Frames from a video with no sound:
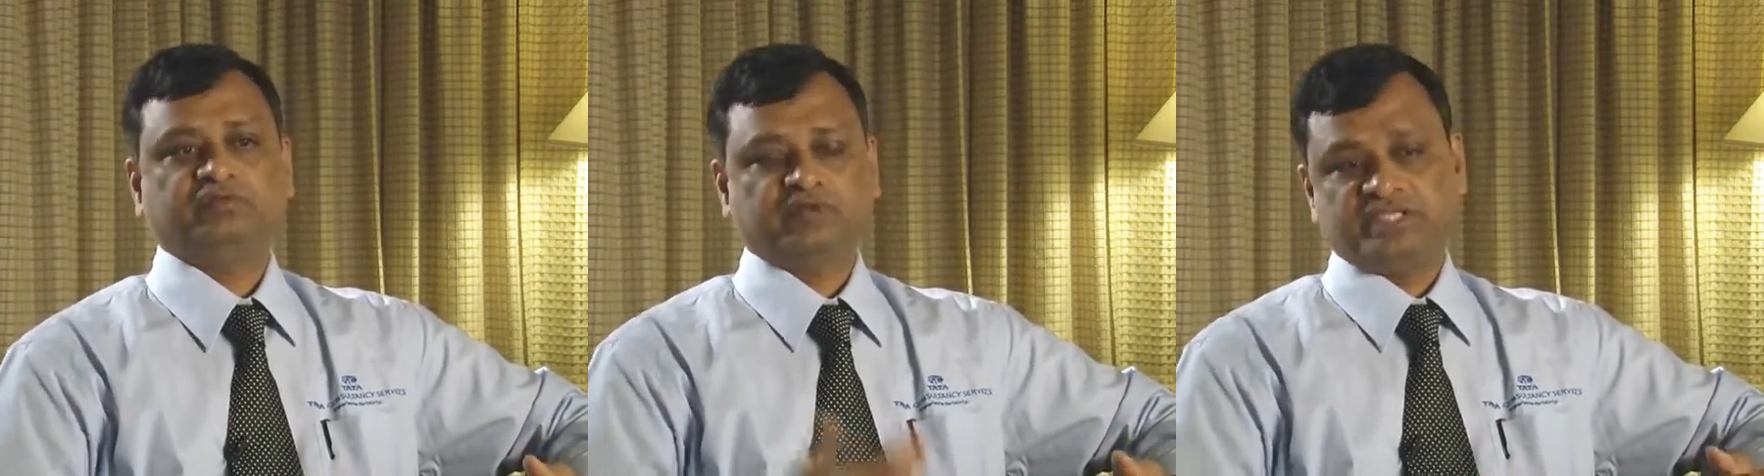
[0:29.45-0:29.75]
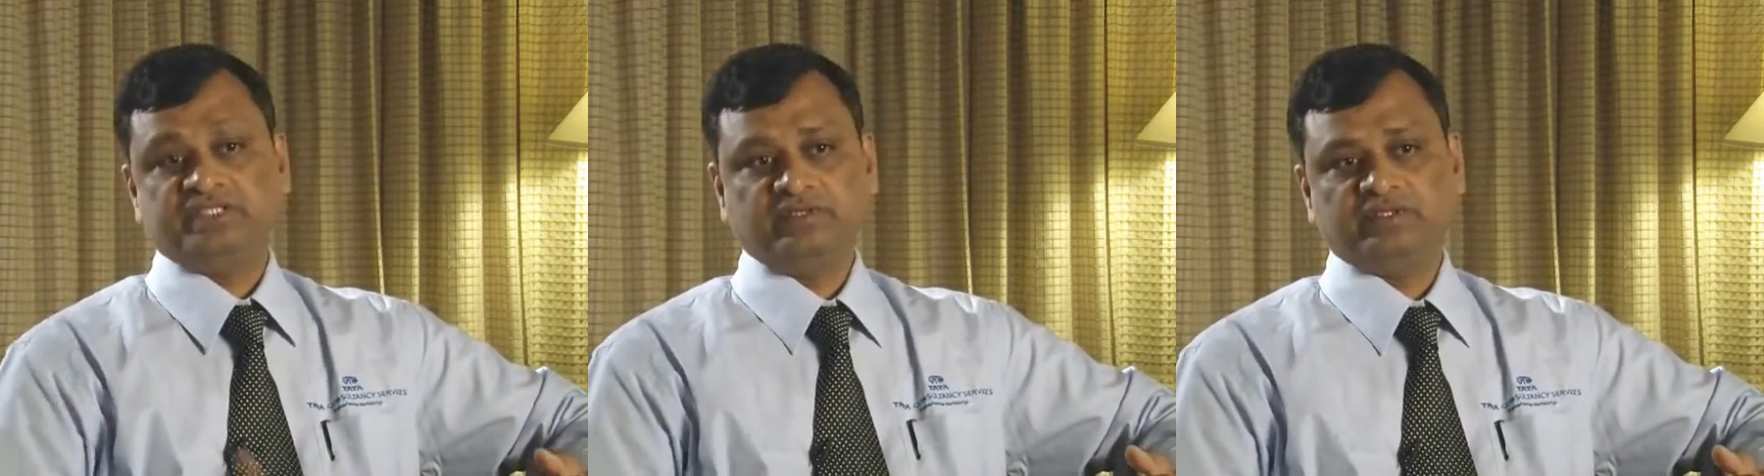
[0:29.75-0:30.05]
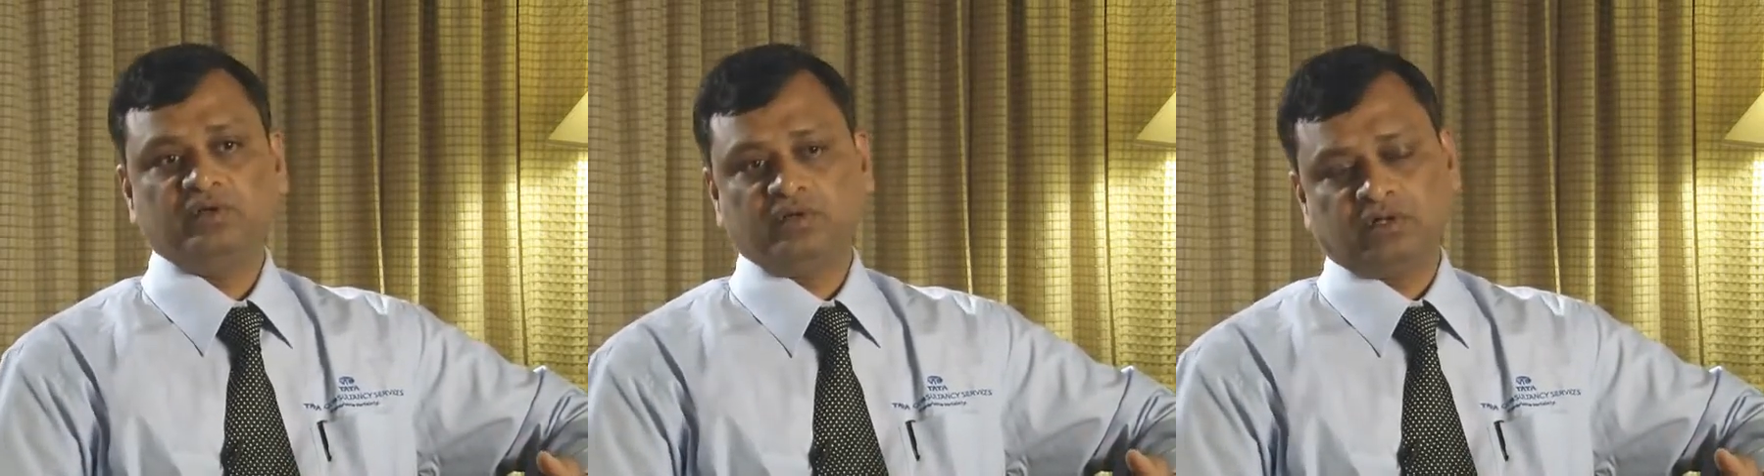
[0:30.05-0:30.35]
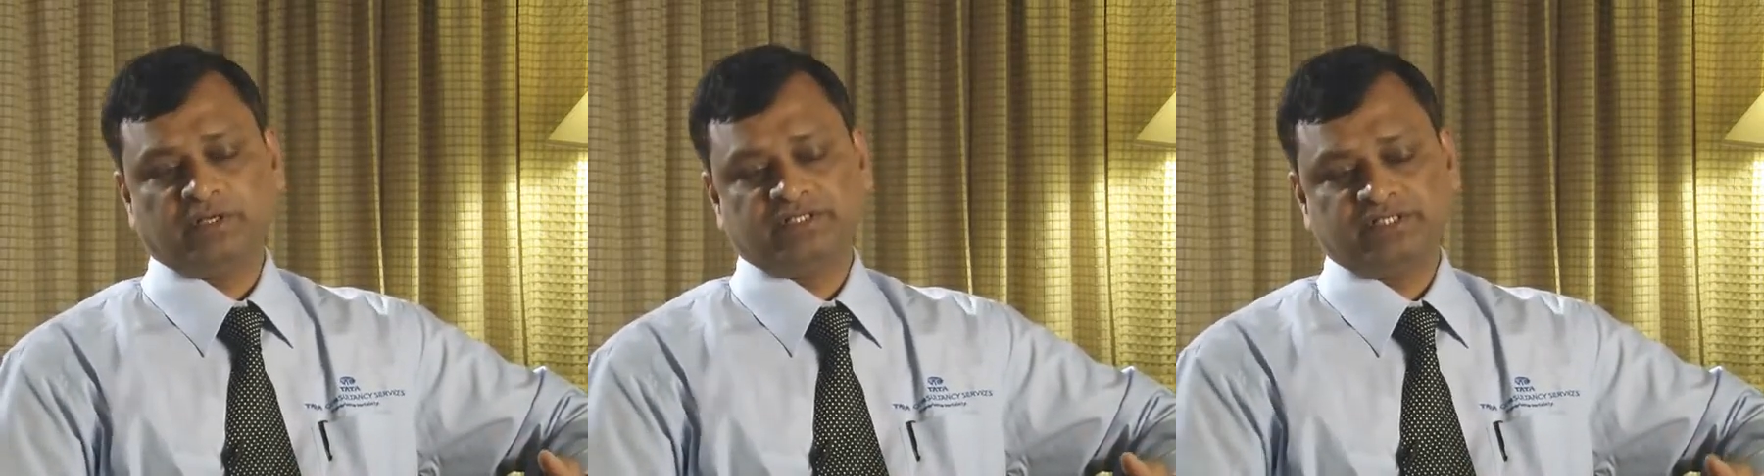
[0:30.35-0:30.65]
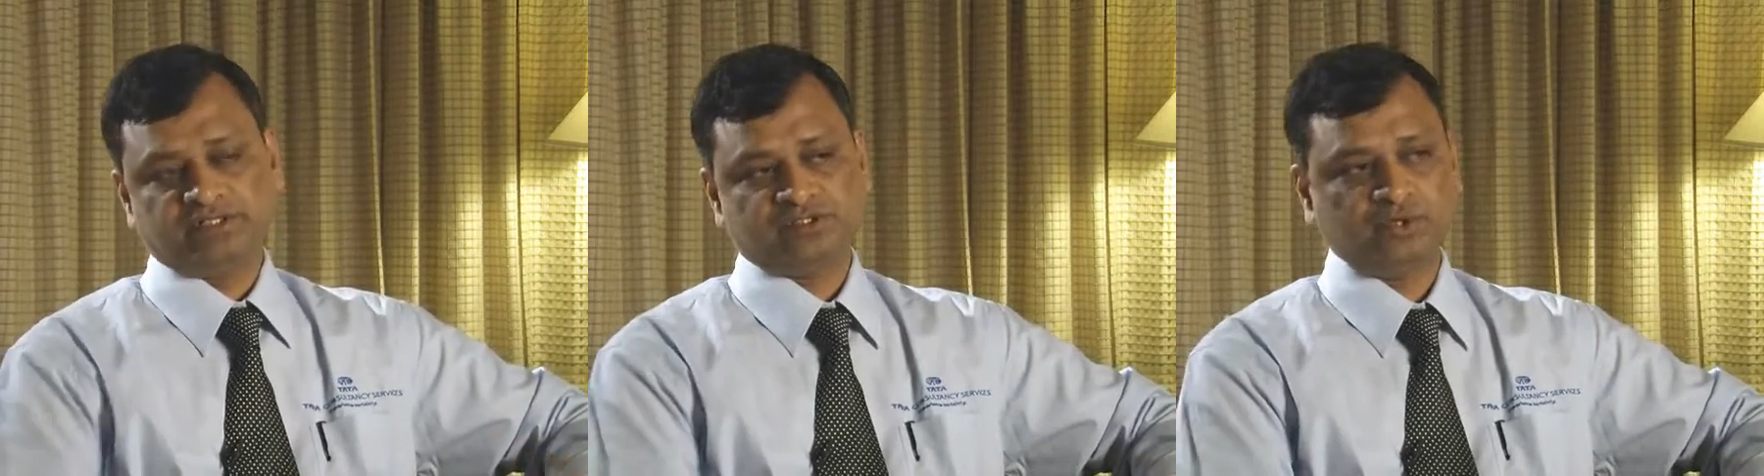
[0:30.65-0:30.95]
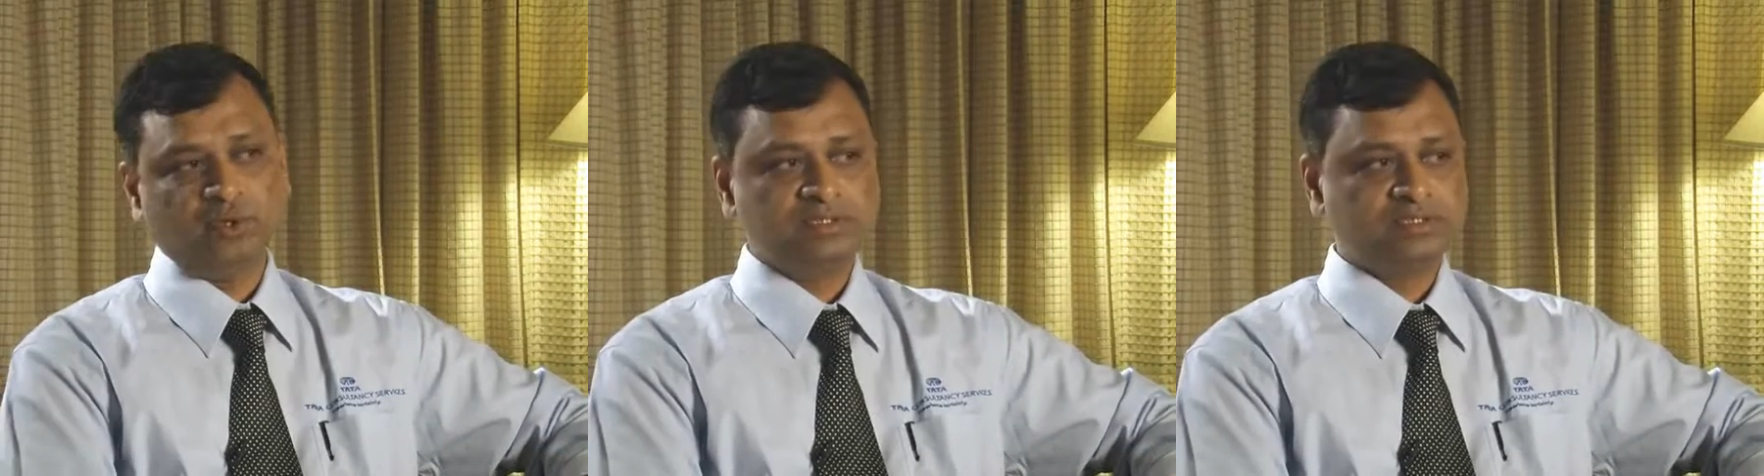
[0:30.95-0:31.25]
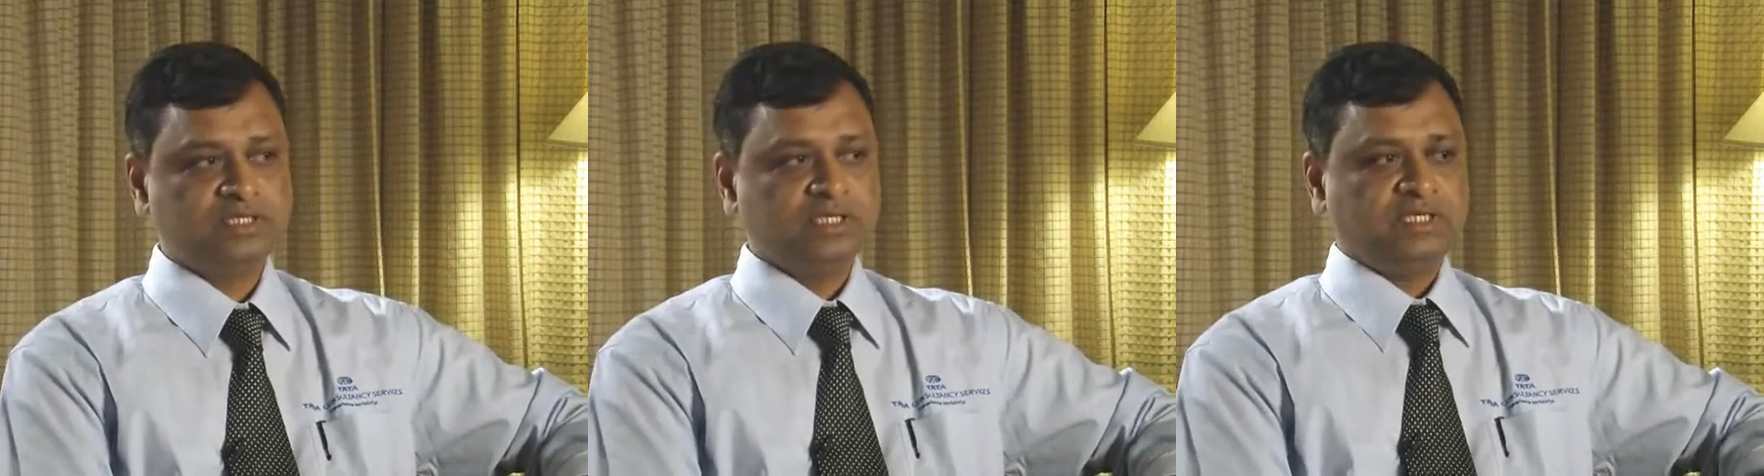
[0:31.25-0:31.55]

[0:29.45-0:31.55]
for achieving the organization's goals